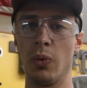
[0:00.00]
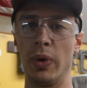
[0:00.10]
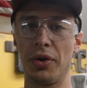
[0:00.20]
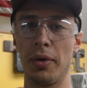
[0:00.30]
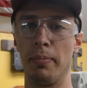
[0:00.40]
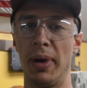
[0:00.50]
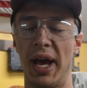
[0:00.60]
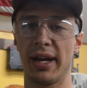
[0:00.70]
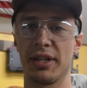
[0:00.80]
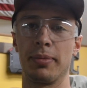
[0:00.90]
Welcome
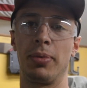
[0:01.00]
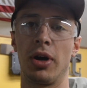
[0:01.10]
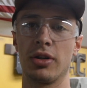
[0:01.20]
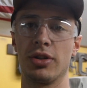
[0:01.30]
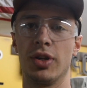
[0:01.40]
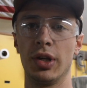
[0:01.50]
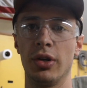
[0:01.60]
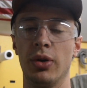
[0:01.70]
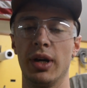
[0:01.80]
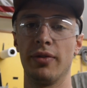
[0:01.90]
back to part
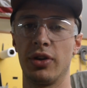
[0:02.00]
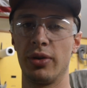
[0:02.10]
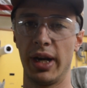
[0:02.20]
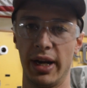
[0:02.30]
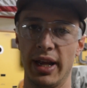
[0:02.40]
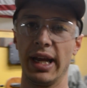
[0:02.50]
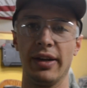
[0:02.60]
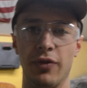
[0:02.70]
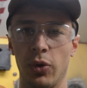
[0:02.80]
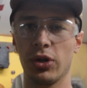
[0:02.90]
2 of creating a
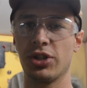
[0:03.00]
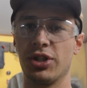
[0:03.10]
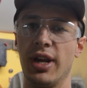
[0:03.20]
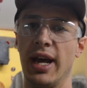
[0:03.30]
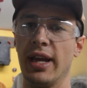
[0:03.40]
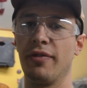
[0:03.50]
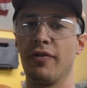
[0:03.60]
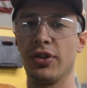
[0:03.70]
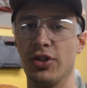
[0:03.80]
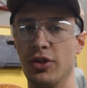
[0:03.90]
forged knife
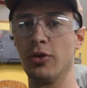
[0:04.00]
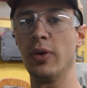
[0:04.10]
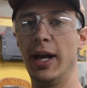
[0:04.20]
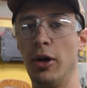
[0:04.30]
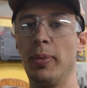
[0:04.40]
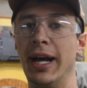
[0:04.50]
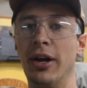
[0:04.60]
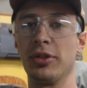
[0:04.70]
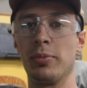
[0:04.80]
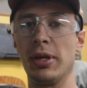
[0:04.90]
to help
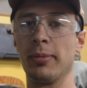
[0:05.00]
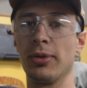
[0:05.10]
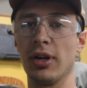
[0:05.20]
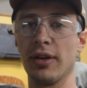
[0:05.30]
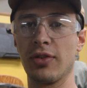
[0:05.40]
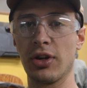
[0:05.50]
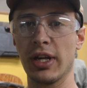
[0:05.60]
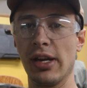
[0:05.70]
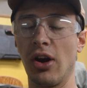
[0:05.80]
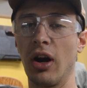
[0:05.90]
out people of
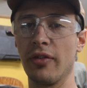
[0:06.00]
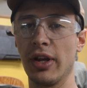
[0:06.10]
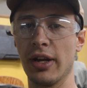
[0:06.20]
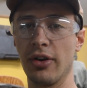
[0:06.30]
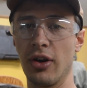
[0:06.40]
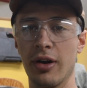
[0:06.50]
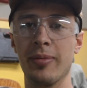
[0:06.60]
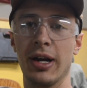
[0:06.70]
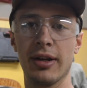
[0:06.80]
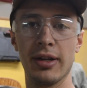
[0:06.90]
Hurricane Harvey and
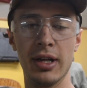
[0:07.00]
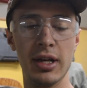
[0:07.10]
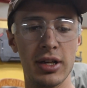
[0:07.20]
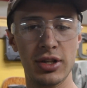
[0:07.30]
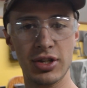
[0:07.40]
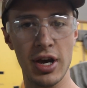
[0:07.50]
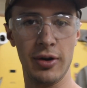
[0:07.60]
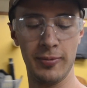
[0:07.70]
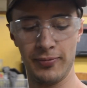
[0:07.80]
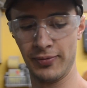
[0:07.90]
Irma.
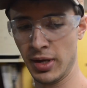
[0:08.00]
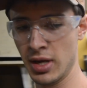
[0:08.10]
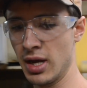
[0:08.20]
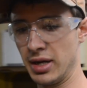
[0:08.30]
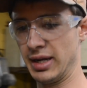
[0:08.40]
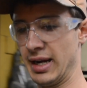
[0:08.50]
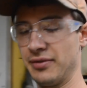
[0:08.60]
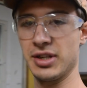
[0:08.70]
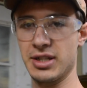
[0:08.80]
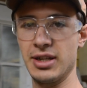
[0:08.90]
So, I
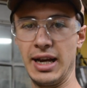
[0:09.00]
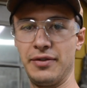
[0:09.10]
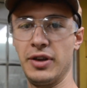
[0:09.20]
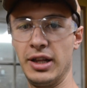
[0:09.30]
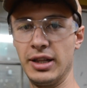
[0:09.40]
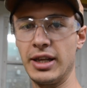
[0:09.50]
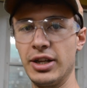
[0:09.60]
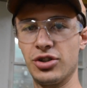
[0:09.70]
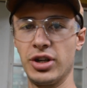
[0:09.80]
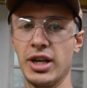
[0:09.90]
have this knife in the
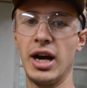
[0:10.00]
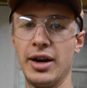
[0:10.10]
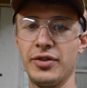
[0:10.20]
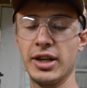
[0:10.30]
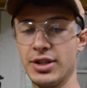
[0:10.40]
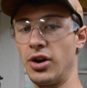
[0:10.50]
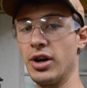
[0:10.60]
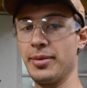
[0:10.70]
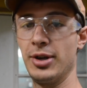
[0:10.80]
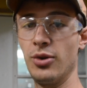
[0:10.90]
heat treating oven. It's
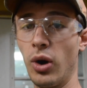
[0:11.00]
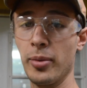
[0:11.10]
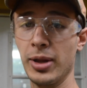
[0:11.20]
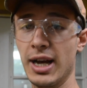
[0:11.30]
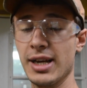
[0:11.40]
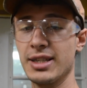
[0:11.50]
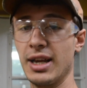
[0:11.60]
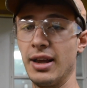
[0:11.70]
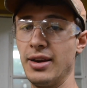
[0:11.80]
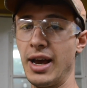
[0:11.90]
already been
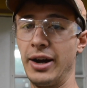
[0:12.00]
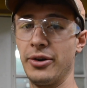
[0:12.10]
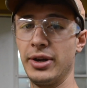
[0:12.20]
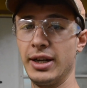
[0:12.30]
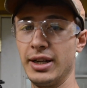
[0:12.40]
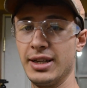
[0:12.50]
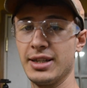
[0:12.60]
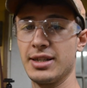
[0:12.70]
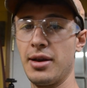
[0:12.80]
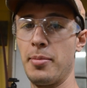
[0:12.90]
normalized and now it
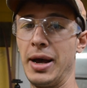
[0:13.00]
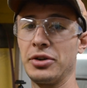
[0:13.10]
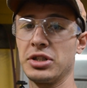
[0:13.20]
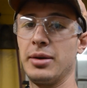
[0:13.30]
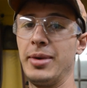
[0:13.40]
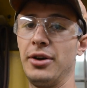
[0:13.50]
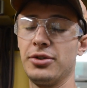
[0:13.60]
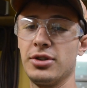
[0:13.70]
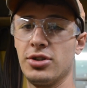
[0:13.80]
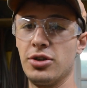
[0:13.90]
is about to come
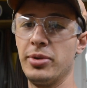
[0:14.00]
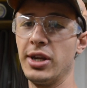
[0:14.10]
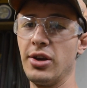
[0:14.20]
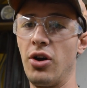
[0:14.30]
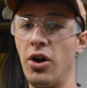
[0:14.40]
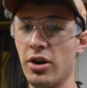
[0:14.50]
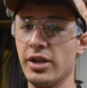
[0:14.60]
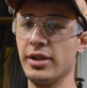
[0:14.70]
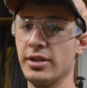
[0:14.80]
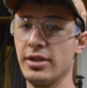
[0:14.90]
out to be
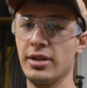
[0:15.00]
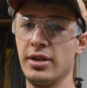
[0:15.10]
hardened.